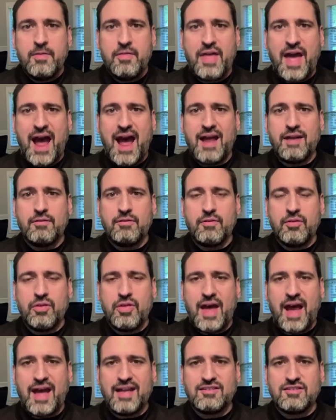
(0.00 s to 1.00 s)

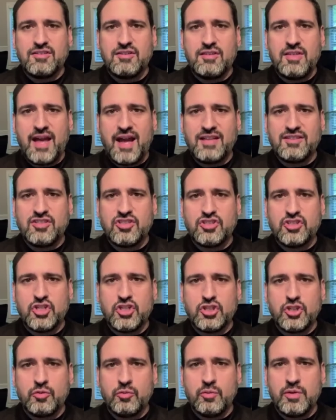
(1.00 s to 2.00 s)
That
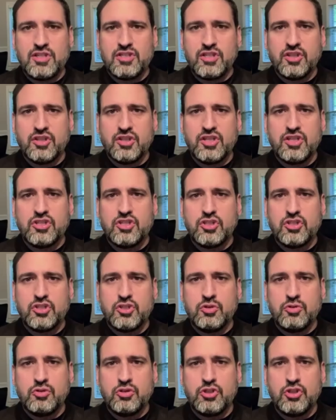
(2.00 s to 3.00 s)
decision recently
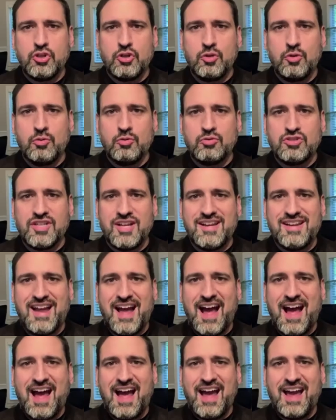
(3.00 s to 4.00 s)
to
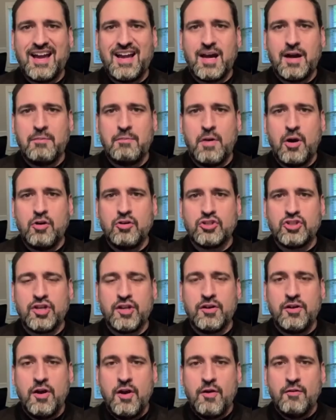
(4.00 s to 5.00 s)
deny a
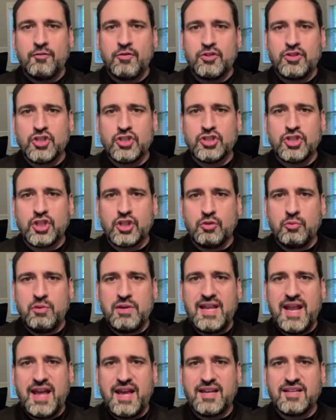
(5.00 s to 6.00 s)
motion for just a
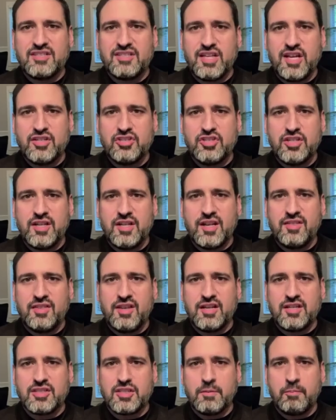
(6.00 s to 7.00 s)
3-day extension, I
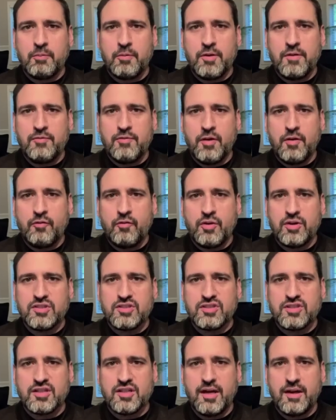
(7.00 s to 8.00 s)
think, is a preview of
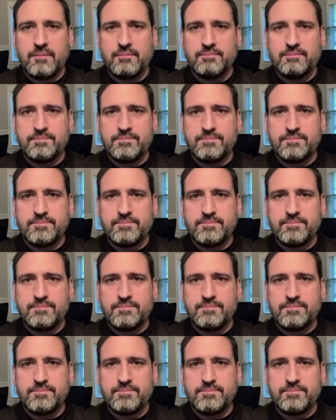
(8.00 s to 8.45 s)
what's to come.